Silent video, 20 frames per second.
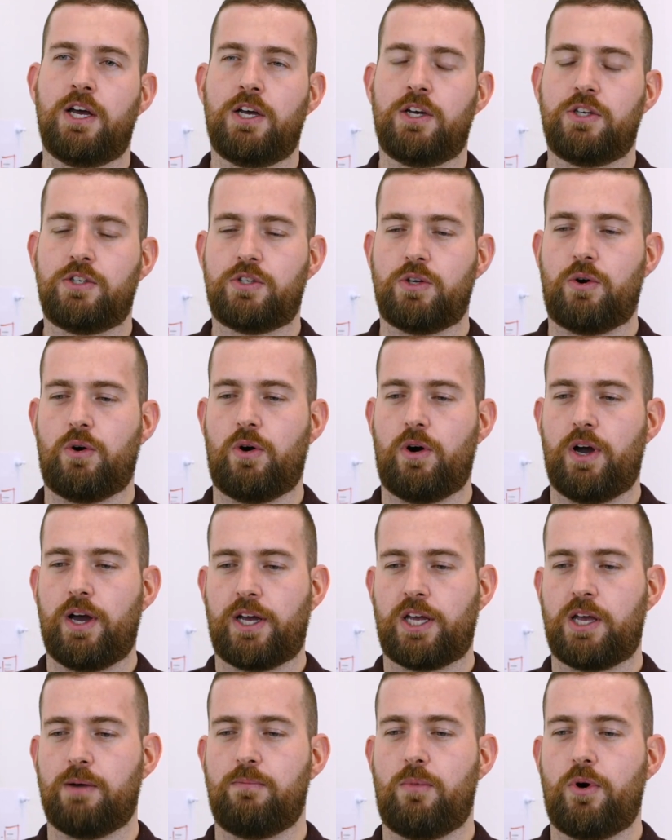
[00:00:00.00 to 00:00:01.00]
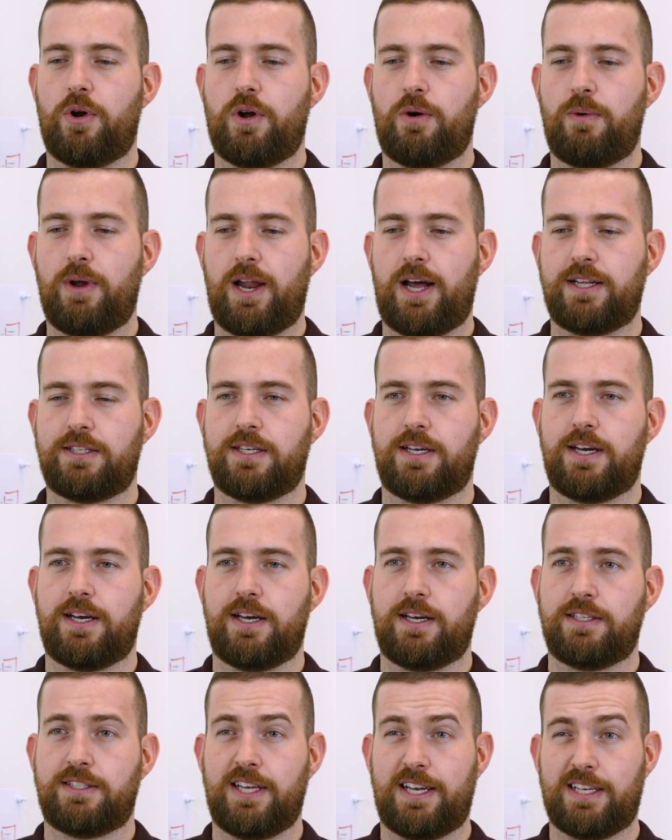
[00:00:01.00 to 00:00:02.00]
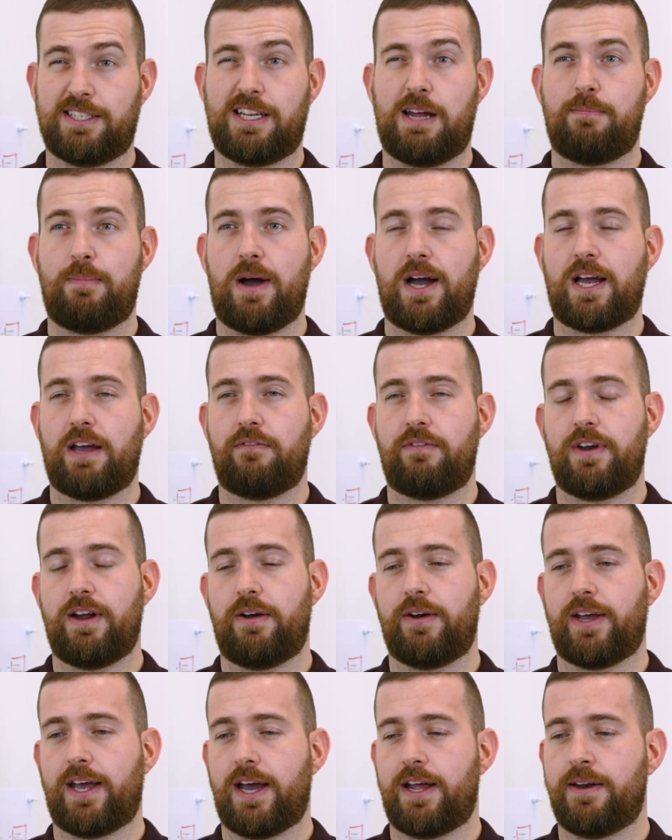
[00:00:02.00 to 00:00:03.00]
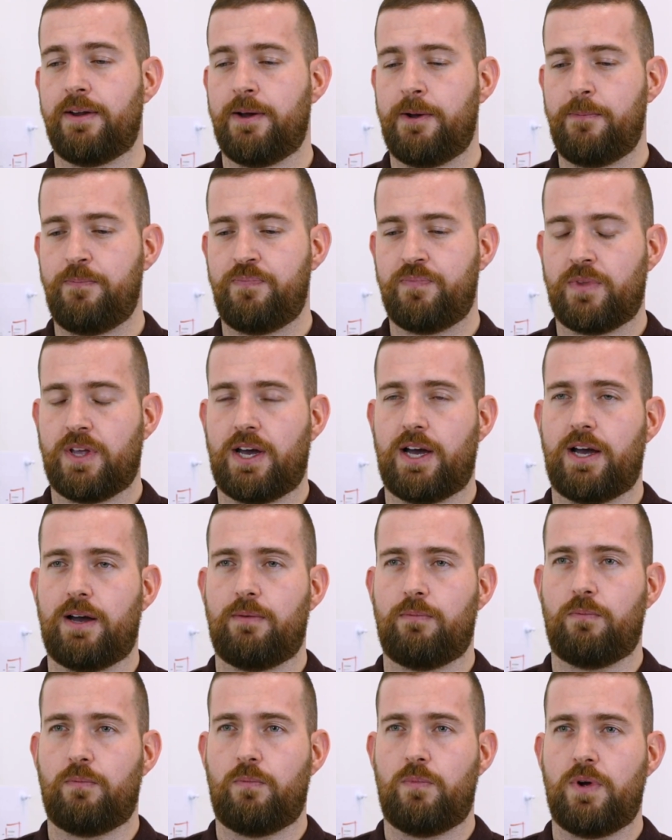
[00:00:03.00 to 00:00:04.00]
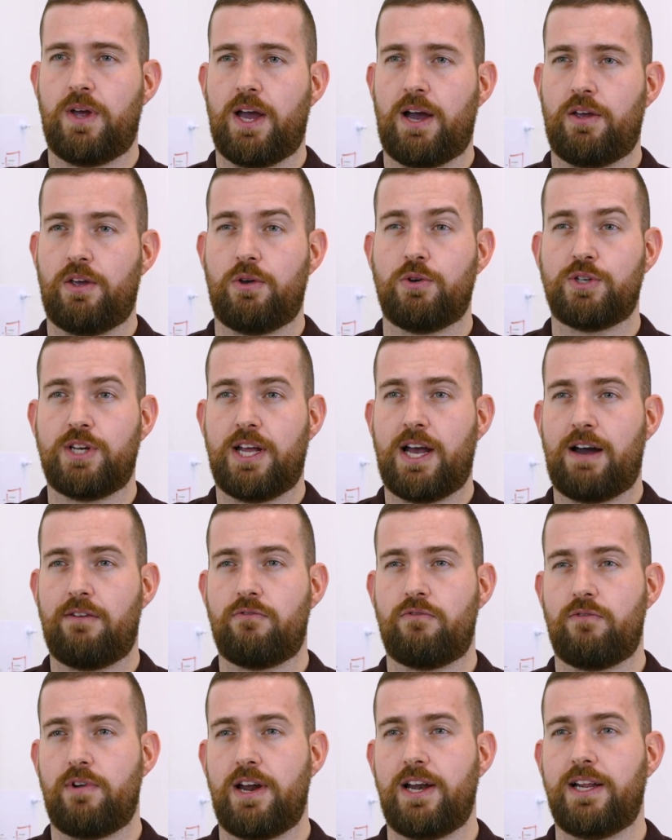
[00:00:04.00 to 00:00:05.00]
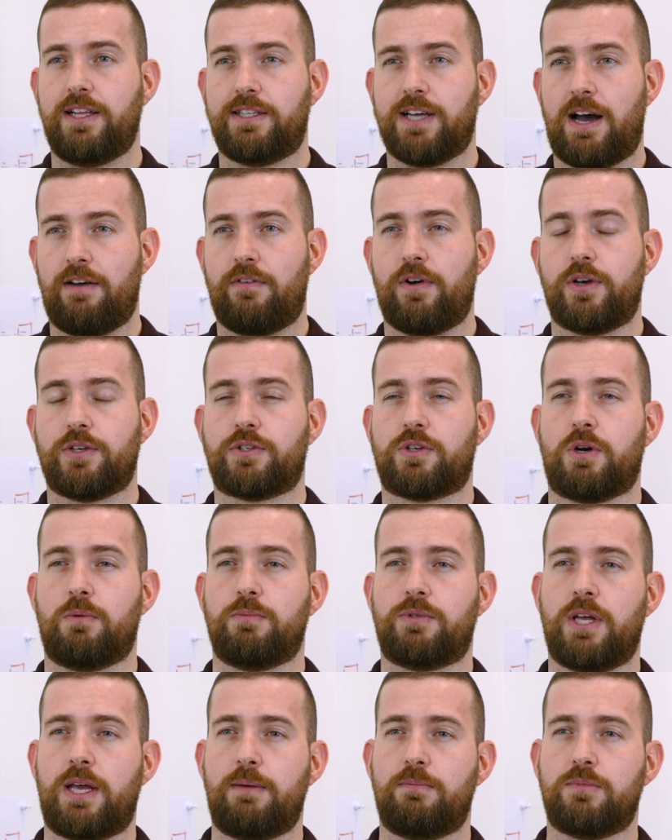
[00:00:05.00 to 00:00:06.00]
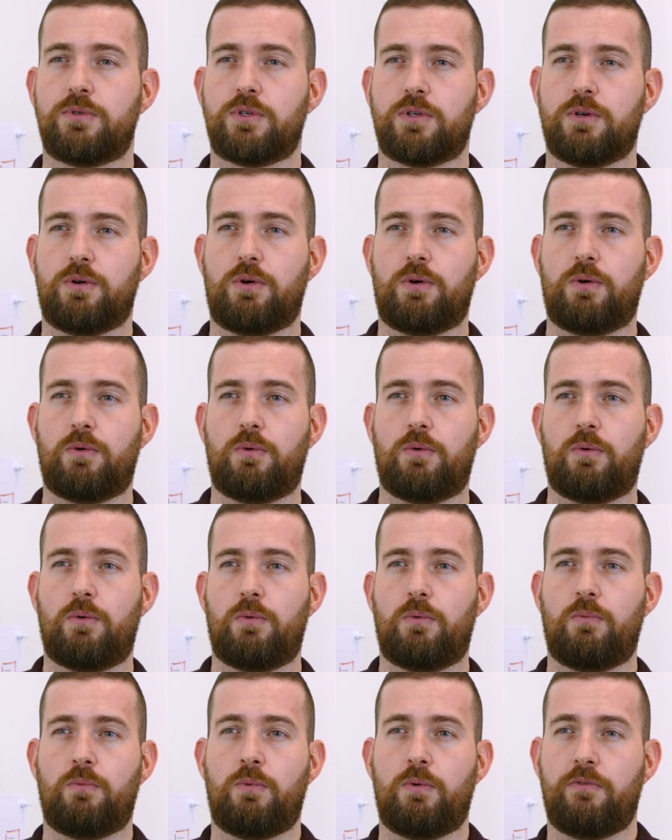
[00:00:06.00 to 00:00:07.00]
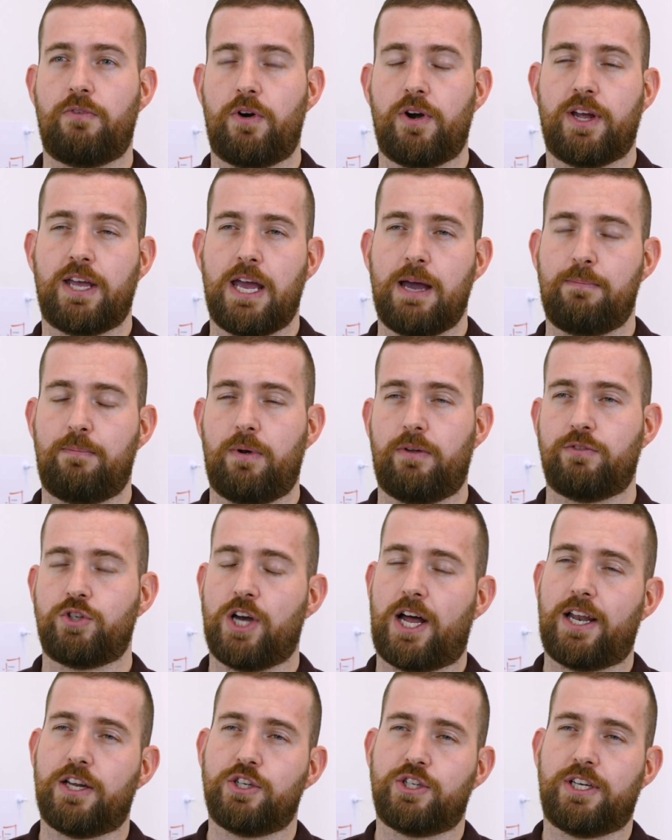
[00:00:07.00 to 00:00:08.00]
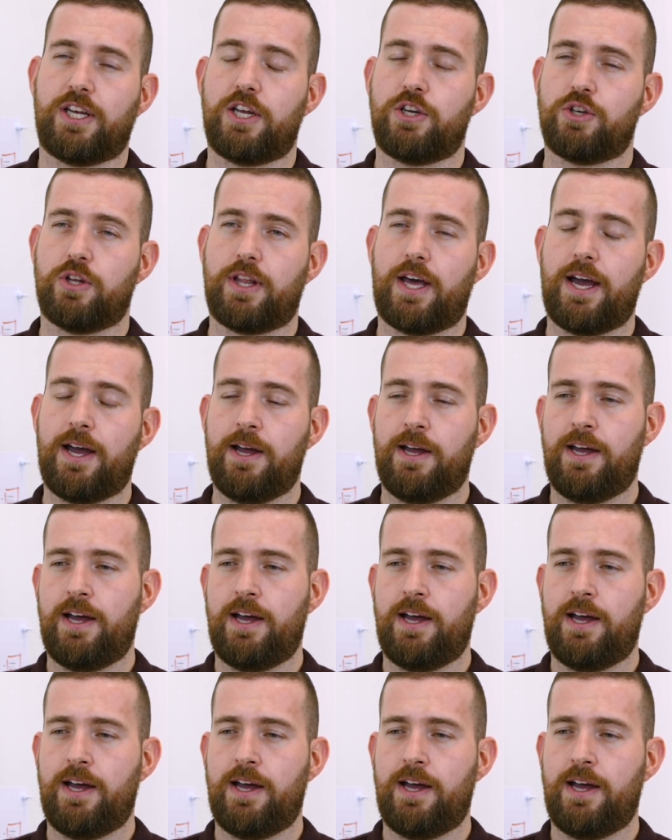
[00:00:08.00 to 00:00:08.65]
So at Komodo, we like to take a step back every now and again. We usually have really diverse Scrum teams, so we're very capable of challenging each other.